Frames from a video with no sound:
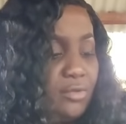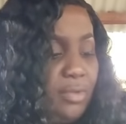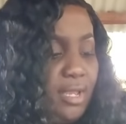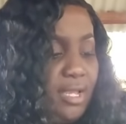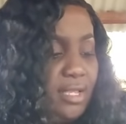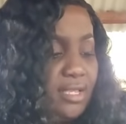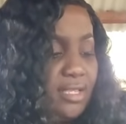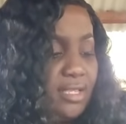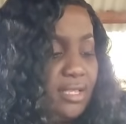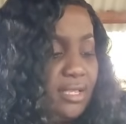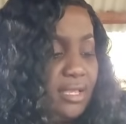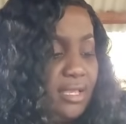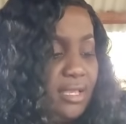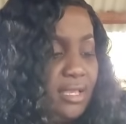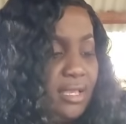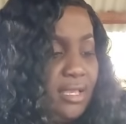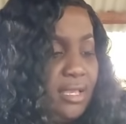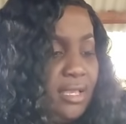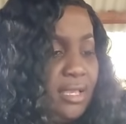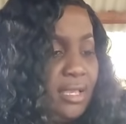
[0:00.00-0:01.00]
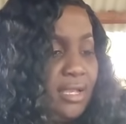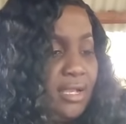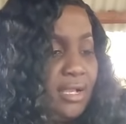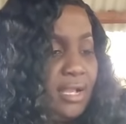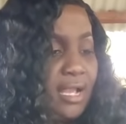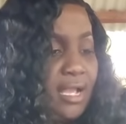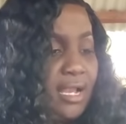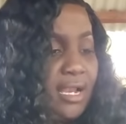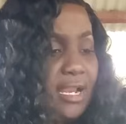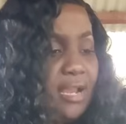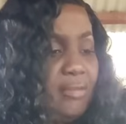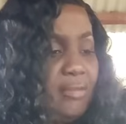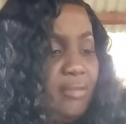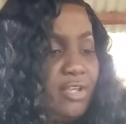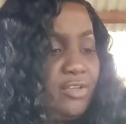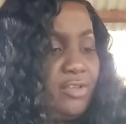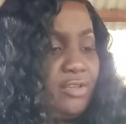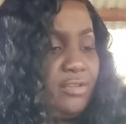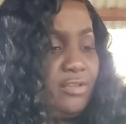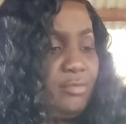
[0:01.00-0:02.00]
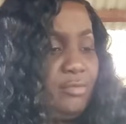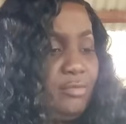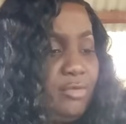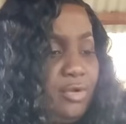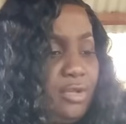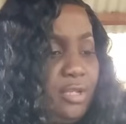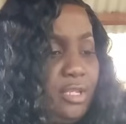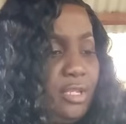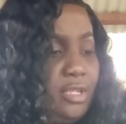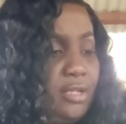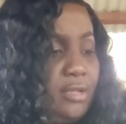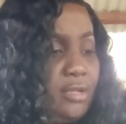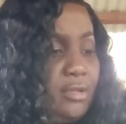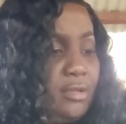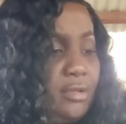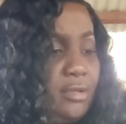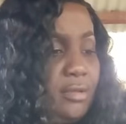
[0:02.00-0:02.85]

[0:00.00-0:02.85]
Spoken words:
I call her and make you see money.